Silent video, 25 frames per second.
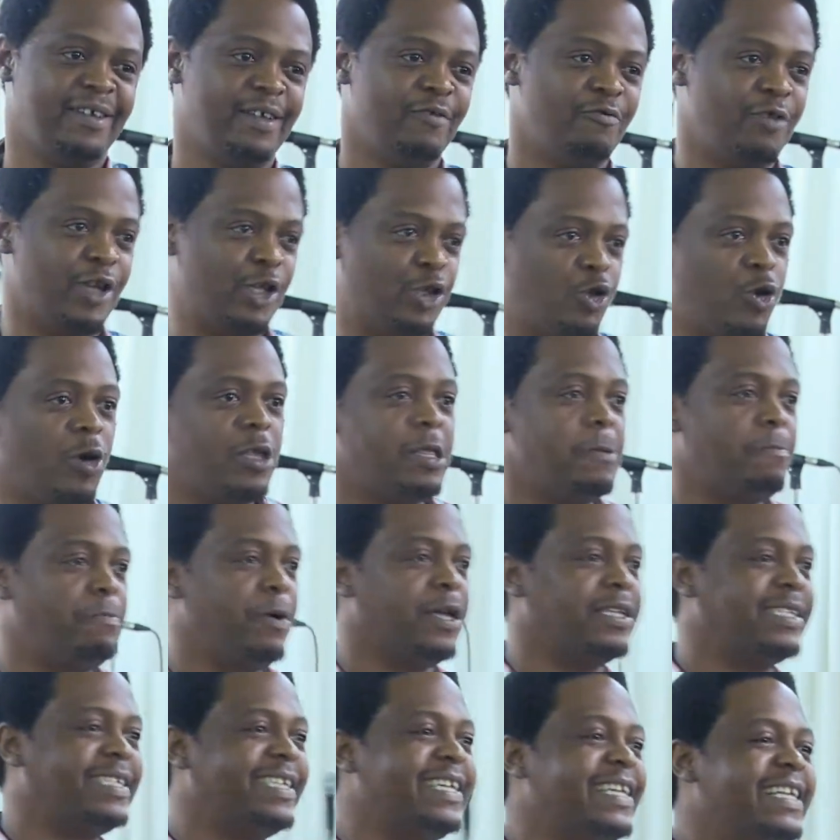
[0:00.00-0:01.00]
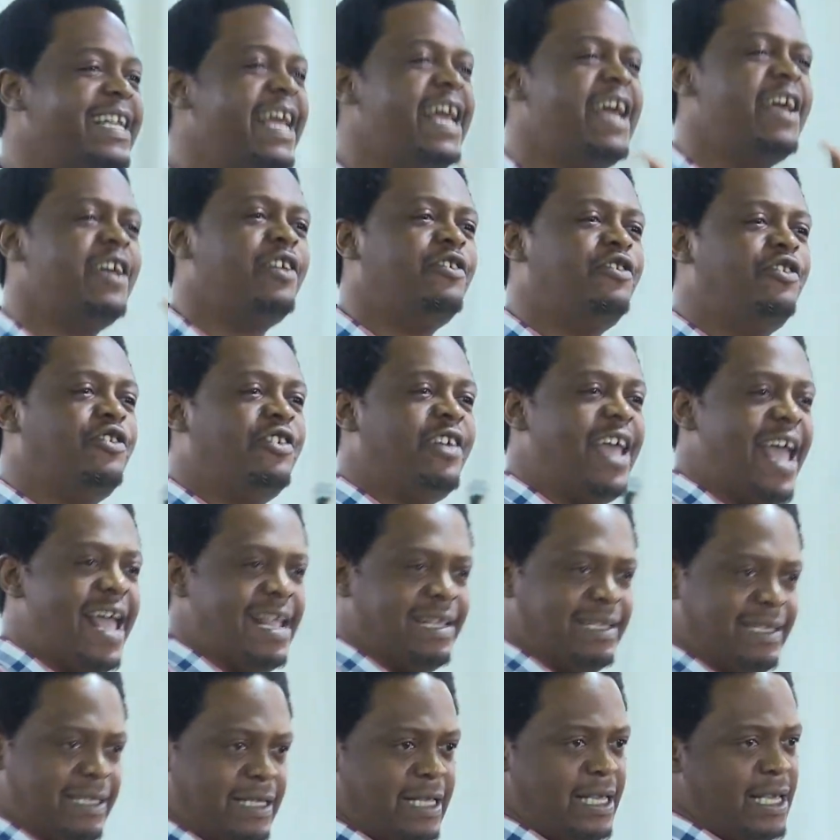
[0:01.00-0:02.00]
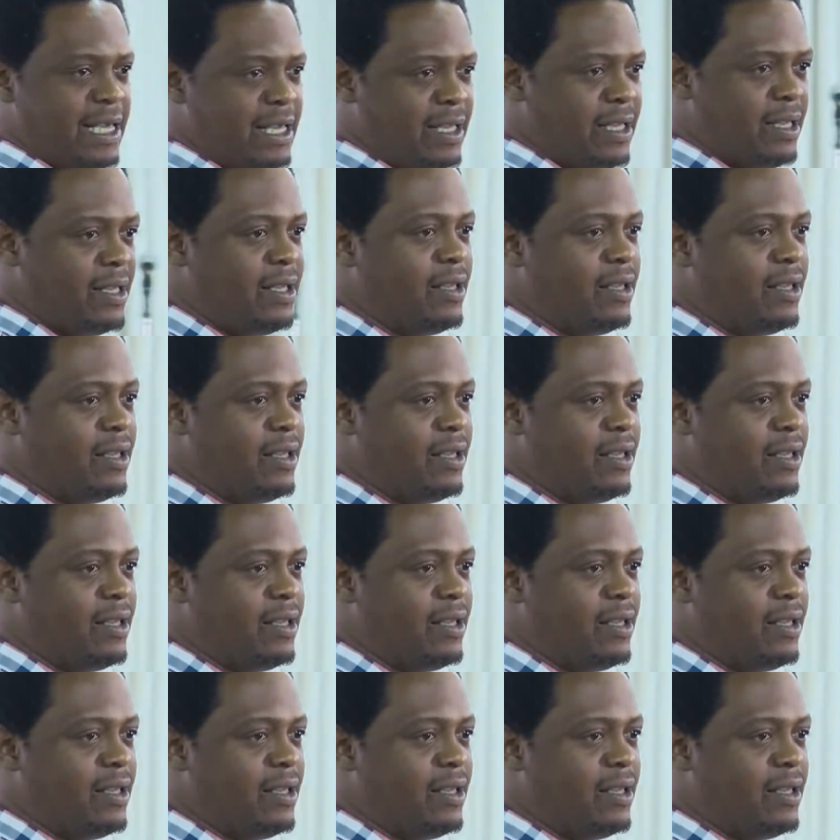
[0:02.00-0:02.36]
Restore the person gently.